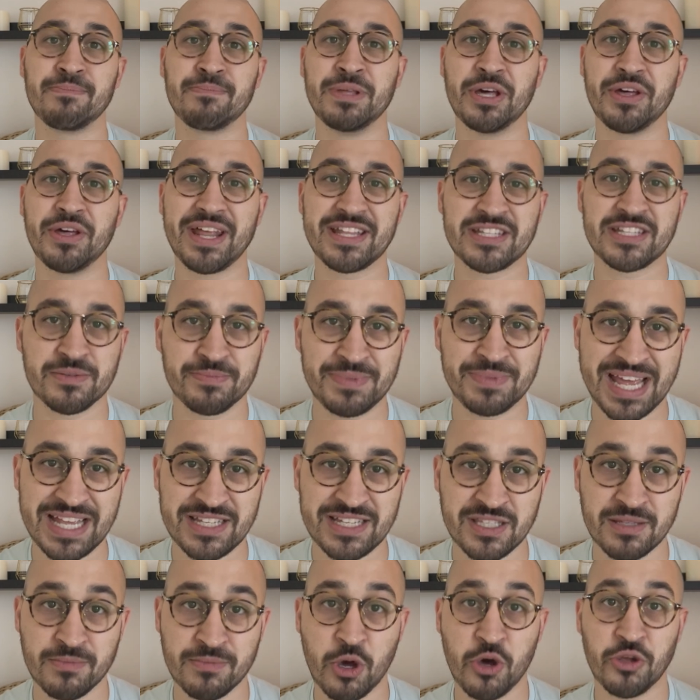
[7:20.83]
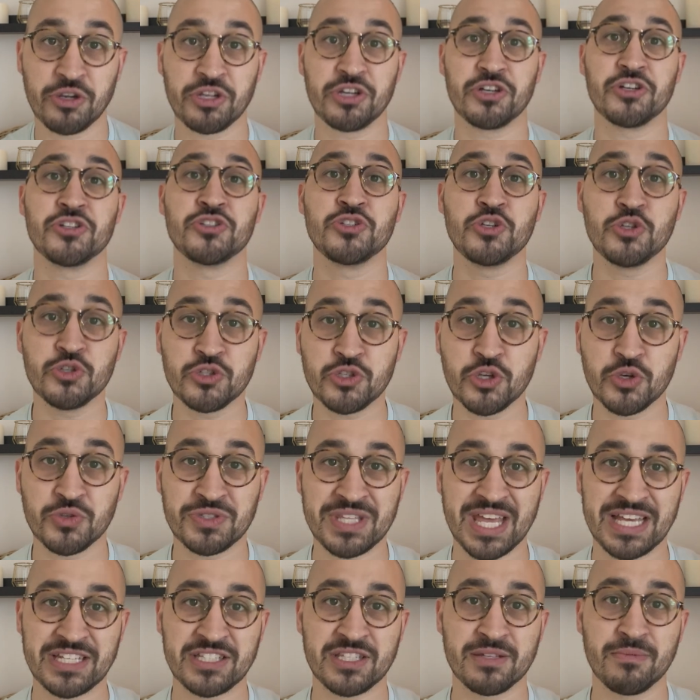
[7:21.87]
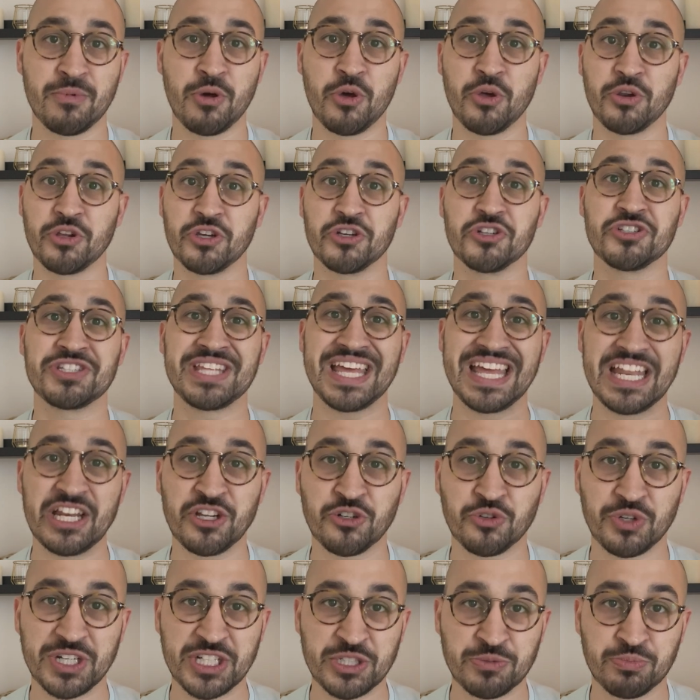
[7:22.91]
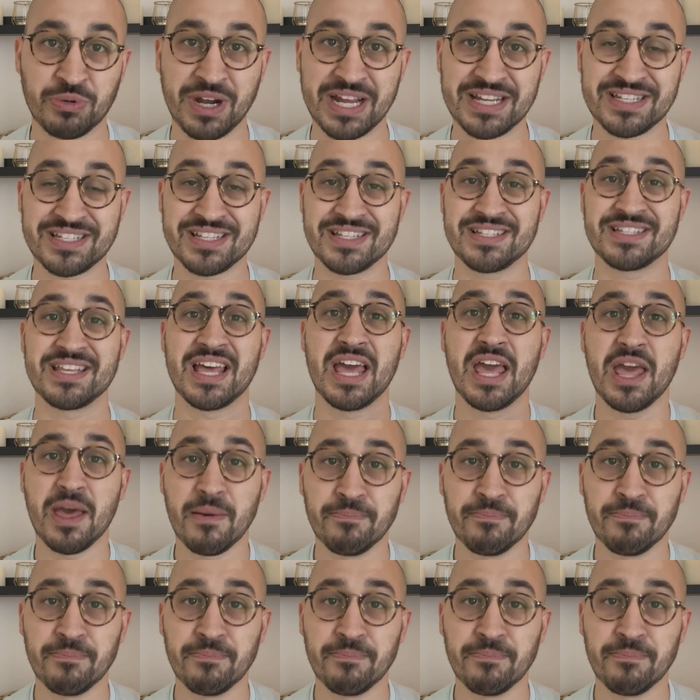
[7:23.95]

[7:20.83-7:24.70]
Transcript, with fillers: build out some testimonials, use those testimonials to increase prices,